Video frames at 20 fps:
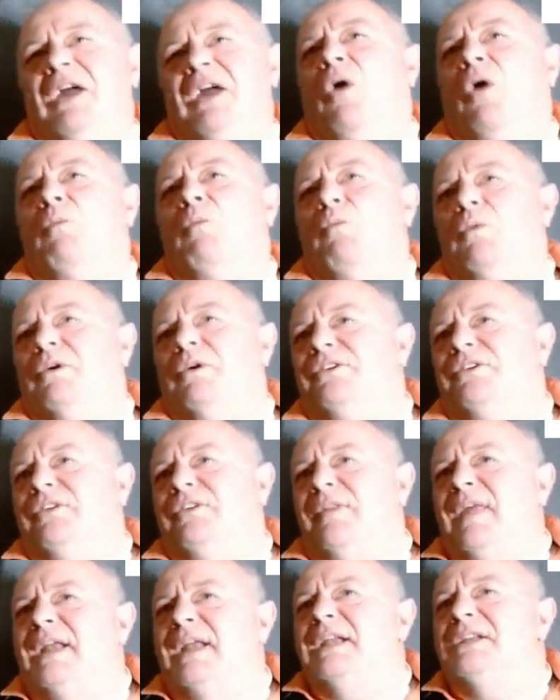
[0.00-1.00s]
onwards,
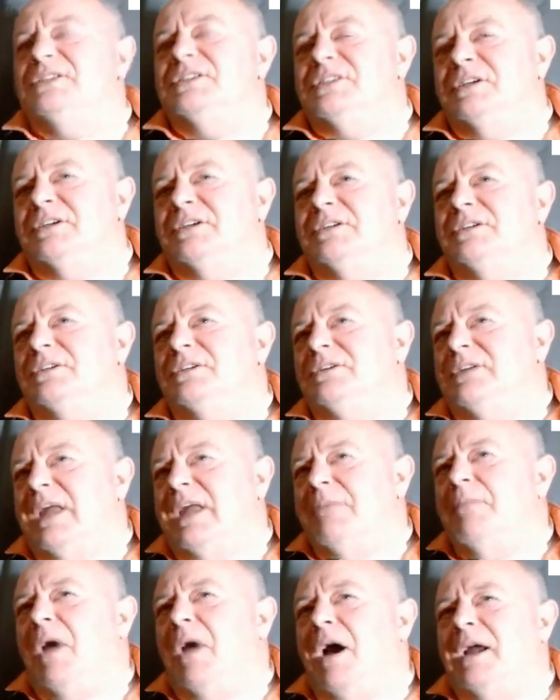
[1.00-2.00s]
and then into
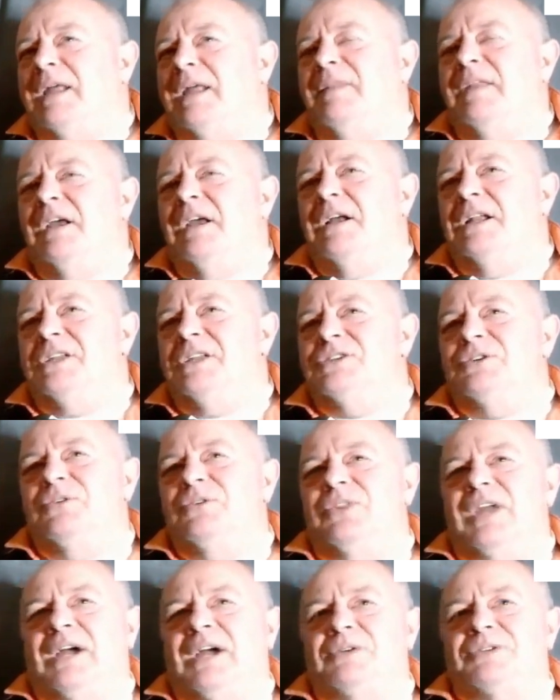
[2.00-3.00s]
Denmark in the early
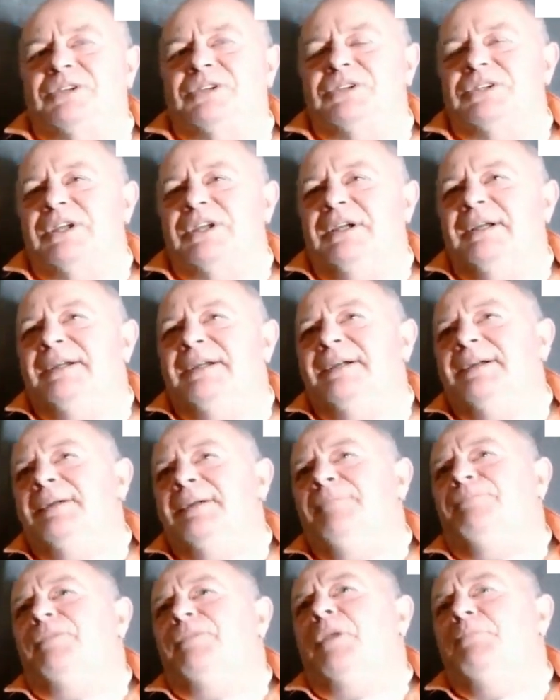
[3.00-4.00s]
2000s.
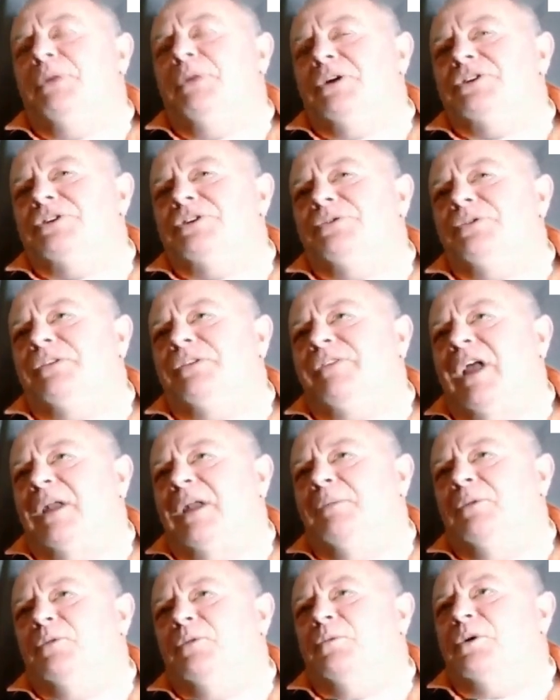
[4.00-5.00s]
Personal
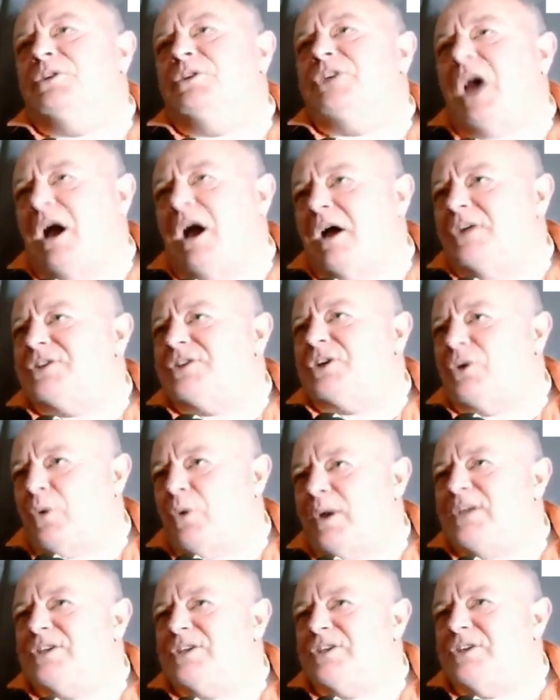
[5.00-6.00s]
development was ask
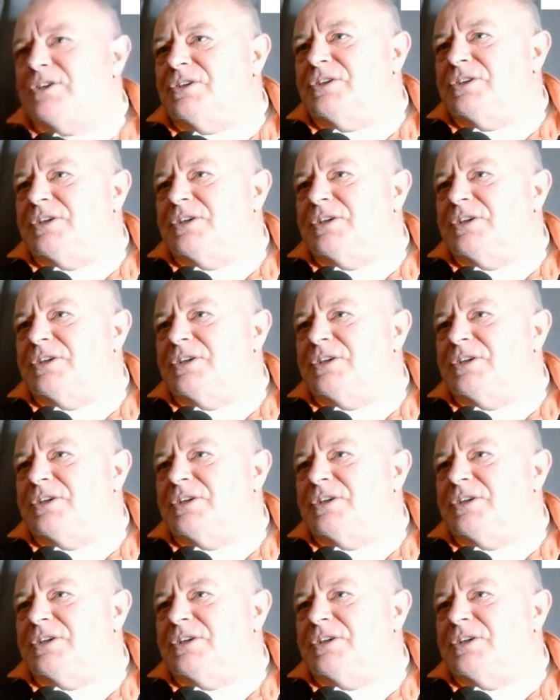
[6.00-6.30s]
questions.